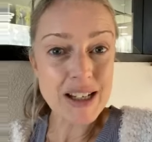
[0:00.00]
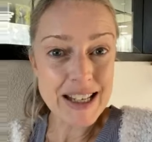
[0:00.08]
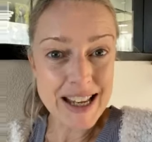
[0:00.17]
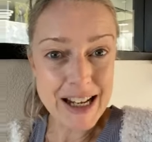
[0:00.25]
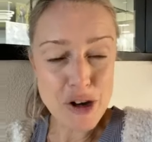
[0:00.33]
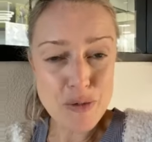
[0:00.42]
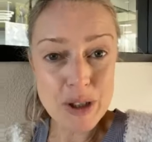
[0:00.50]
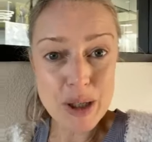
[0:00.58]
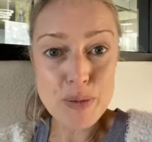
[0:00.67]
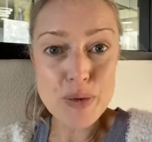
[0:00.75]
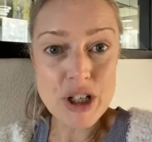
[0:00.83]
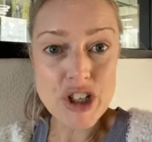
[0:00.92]
Again, I
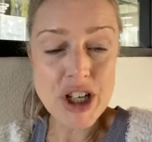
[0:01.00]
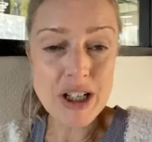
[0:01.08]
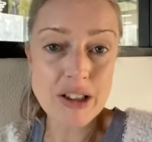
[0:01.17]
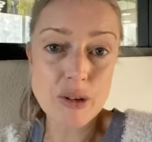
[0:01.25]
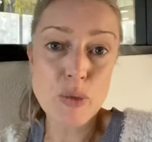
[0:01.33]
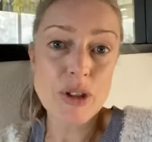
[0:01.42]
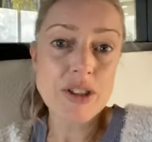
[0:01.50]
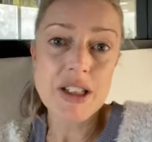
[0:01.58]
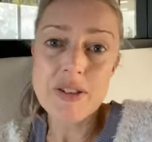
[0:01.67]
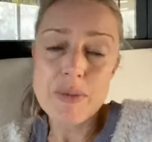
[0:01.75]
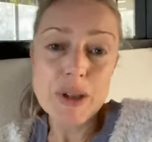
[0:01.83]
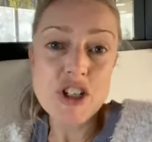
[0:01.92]
really appreciate it and I want to
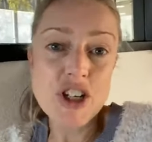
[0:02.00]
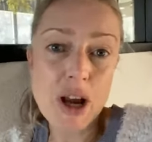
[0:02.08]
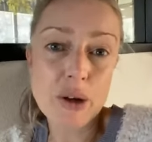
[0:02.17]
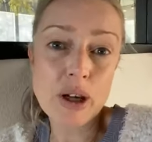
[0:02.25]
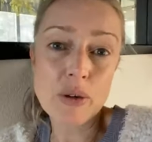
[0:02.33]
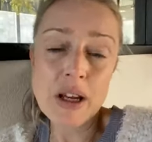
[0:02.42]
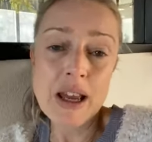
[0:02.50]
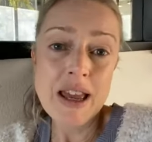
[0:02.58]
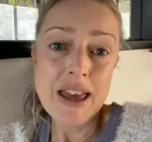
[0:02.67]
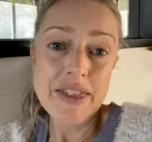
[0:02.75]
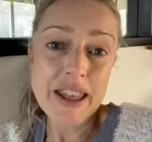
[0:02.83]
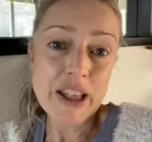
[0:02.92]
give a big shout out.
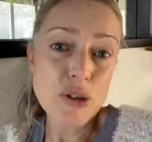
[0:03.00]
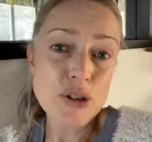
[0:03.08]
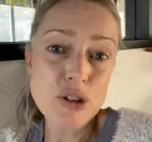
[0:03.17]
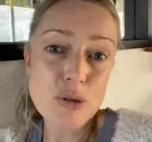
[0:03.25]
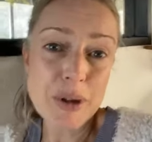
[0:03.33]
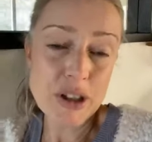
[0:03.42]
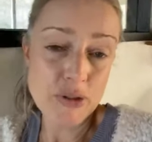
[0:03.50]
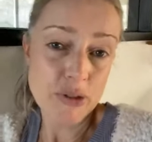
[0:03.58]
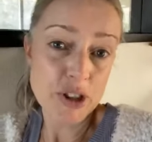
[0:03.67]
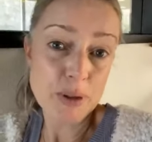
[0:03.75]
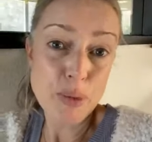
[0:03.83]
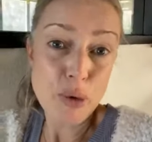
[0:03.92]
Thank you so much
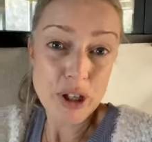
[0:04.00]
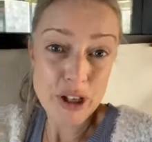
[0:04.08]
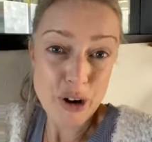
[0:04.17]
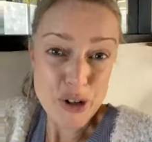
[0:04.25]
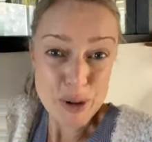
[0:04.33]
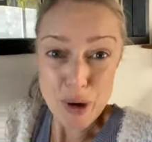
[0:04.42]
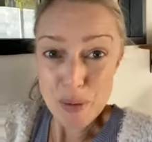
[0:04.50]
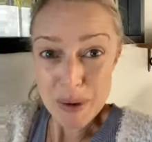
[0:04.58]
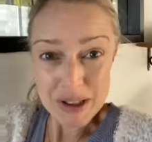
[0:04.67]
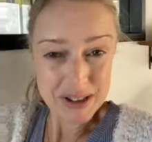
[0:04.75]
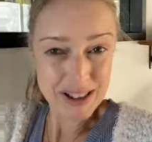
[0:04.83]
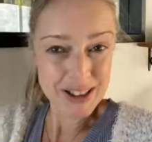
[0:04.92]
for supporting our small
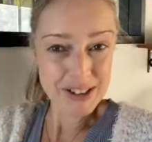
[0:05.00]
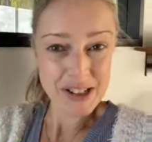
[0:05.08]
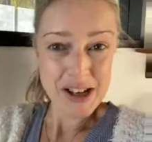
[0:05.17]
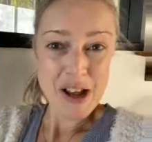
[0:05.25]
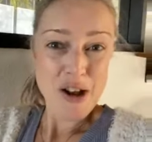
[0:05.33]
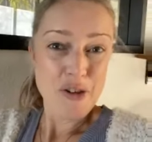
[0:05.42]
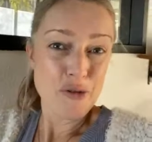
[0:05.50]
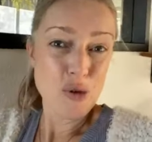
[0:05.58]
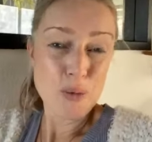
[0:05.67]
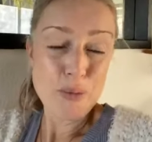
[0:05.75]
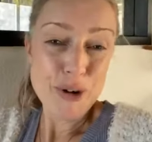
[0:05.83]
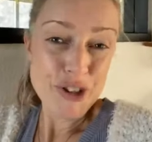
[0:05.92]
business,
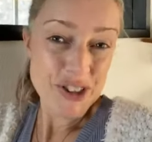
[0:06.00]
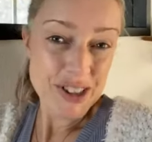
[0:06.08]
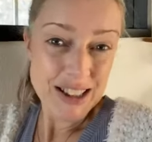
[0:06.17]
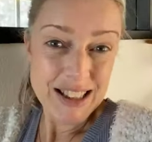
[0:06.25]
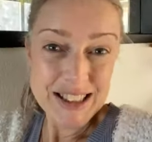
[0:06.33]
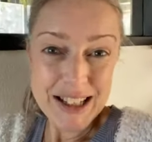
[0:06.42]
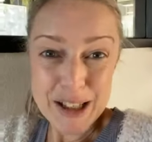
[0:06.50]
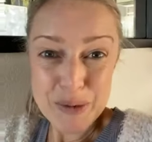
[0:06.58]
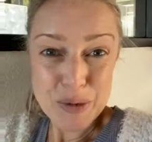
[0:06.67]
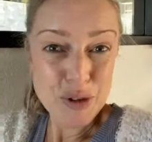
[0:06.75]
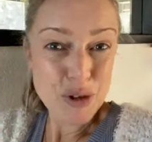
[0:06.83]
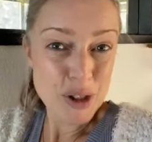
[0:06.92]
for purchasing these
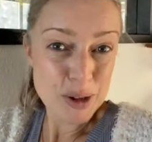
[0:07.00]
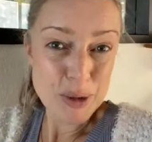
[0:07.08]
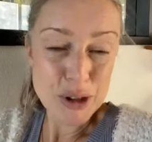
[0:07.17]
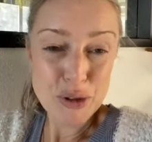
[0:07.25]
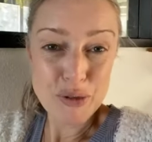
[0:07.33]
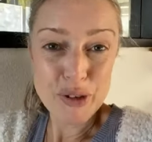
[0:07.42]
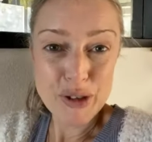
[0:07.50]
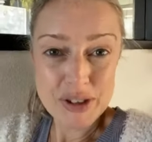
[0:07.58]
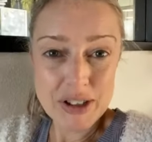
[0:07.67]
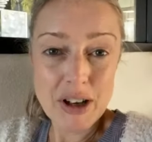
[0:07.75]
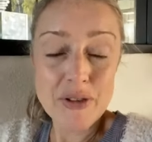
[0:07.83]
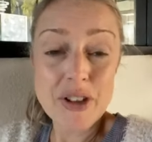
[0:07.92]
items for Christmas or for
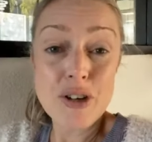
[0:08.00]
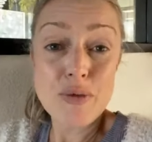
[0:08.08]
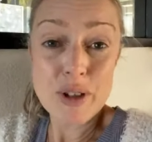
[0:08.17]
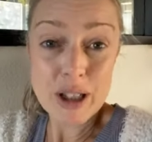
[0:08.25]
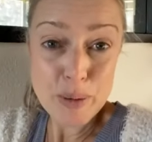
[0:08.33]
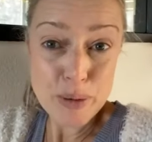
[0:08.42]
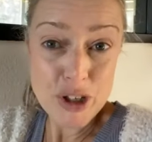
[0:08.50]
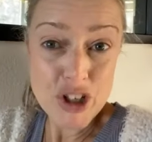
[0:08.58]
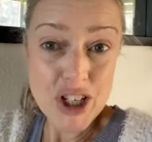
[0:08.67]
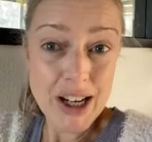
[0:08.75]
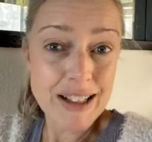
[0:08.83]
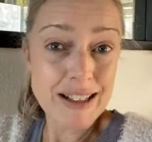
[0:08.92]
yourselves. I really
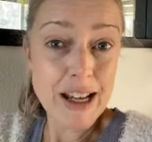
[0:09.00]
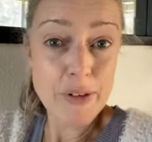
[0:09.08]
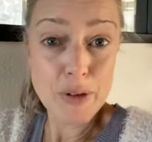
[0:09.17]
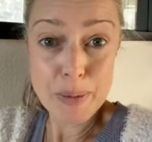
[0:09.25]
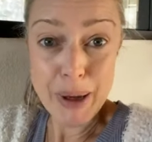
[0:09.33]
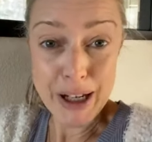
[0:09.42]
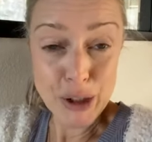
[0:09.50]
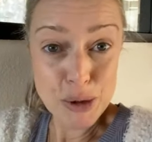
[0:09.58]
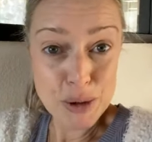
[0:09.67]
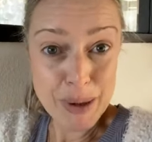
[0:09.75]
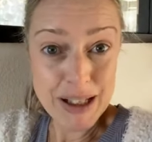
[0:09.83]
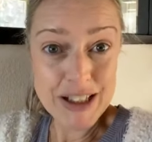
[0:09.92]
appreciate it. Every penny
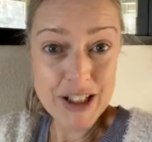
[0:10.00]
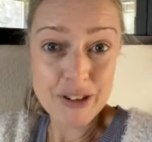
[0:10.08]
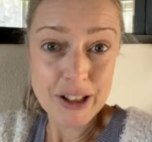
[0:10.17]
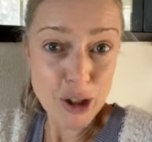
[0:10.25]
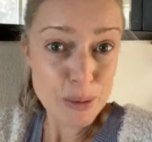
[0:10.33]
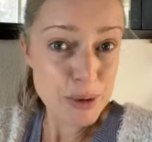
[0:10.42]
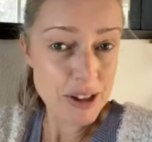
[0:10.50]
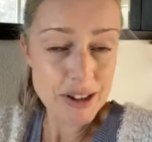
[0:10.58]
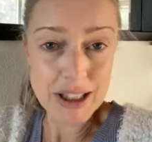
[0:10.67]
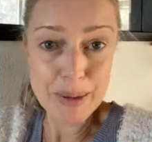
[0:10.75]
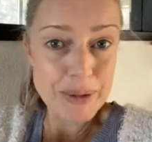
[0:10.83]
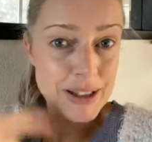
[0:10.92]
you spend here helps
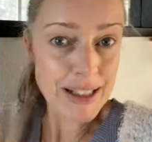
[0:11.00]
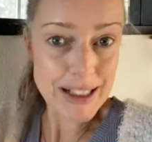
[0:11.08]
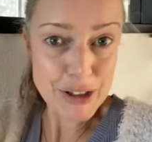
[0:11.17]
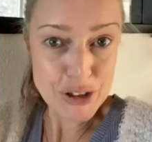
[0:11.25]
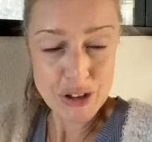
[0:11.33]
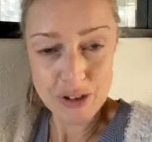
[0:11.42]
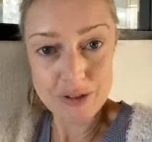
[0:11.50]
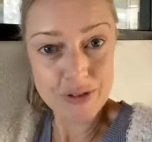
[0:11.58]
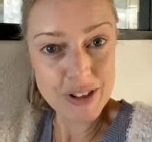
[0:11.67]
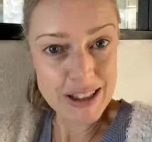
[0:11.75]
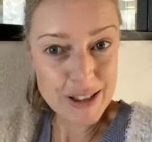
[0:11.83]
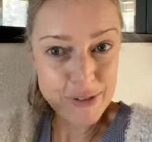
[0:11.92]
us keep the lights on,
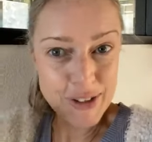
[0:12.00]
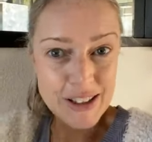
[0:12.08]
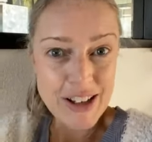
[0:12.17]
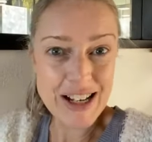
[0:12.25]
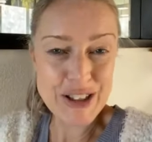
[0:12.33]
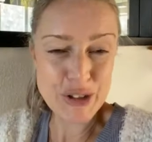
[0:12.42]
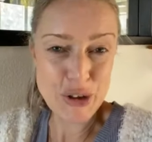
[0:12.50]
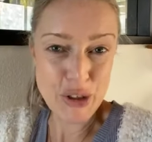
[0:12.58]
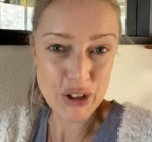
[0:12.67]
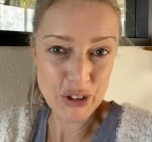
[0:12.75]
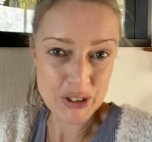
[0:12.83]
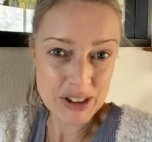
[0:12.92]
feed the felines and
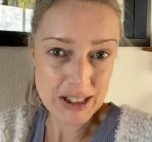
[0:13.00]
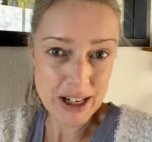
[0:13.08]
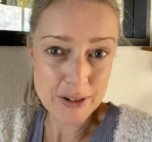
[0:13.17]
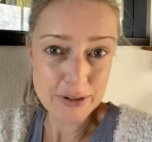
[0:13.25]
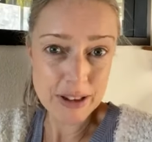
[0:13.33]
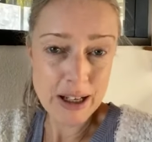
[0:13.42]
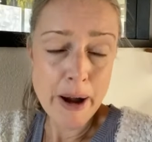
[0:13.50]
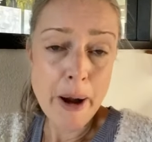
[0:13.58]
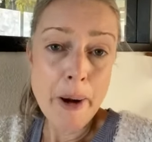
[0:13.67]
all that good stuff.